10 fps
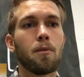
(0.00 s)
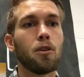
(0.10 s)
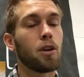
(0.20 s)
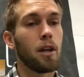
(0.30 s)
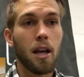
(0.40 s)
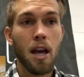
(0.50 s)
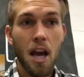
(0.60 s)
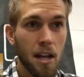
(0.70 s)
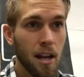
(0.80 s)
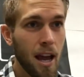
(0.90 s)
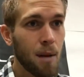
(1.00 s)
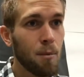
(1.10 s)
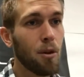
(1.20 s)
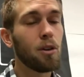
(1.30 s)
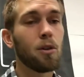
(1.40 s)
You could hit an
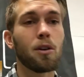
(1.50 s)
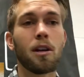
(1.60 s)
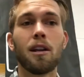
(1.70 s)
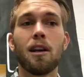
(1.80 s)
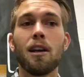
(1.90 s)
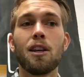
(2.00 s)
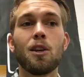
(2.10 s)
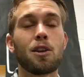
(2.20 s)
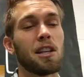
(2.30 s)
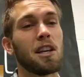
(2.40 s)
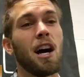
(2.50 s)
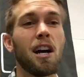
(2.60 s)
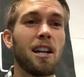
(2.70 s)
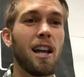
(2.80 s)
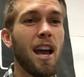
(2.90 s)
animal, you could
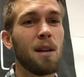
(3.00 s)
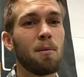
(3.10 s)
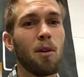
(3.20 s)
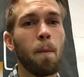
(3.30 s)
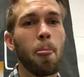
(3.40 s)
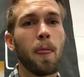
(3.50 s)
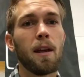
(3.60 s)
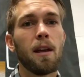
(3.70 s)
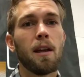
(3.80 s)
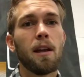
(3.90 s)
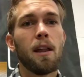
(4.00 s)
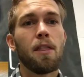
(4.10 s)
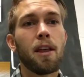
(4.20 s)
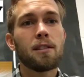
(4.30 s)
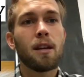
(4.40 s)
cut an animal.
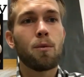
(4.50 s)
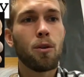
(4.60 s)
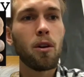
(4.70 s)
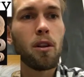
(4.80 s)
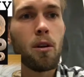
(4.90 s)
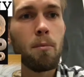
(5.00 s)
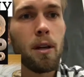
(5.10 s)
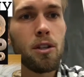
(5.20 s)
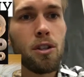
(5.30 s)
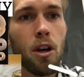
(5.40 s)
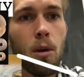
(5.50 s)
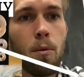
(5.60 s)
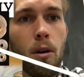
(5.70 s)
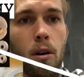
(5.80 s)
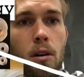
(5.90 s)
Things that were a little bit
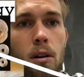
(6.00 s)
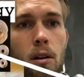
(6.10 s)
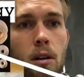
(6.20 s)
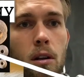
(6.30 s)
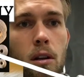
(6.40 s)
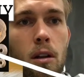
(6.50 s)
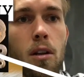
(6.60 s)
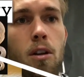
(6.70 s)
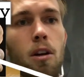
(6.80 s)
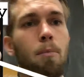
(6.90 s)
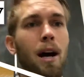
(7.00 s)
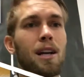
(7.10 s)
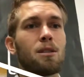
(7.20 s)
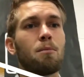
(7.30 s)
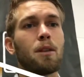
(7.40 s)
sharper could
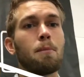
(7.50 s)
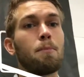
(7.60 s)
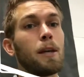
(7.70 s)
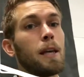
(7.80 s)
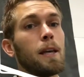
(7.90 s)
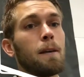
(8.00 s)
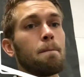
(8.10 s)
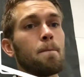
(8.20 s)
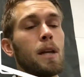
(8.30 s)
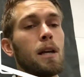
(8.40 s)
possibly be